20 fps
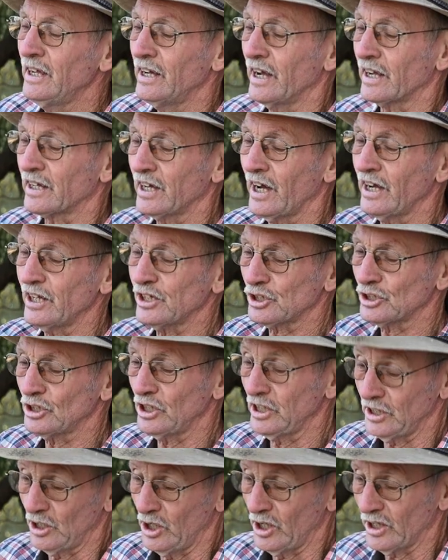
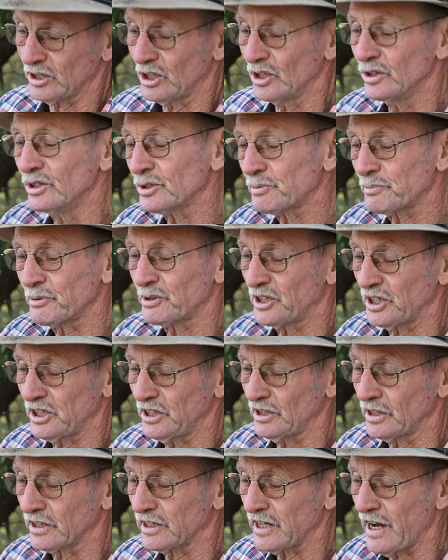Occasionally, like on this
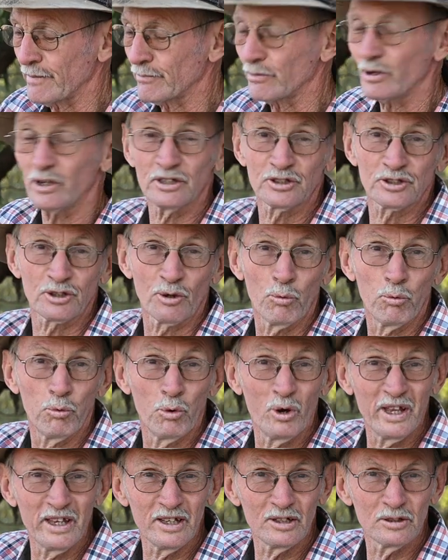particular camera, it's a
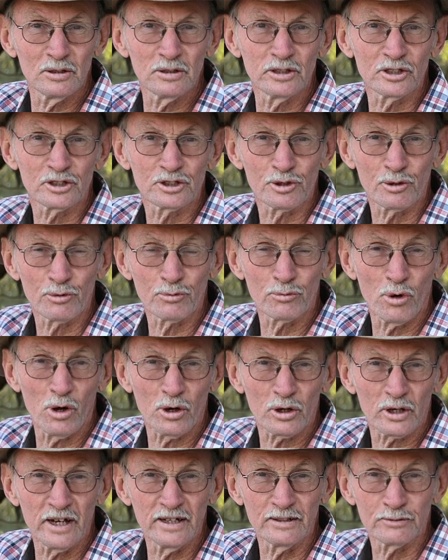wheel that you
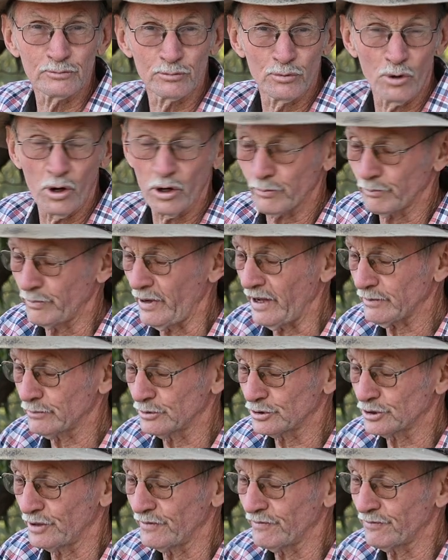rock
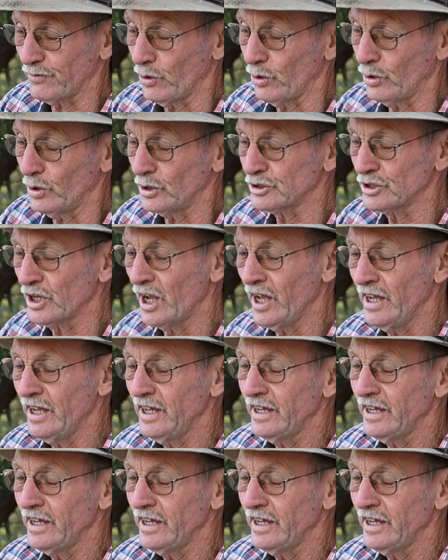backwards and forwards.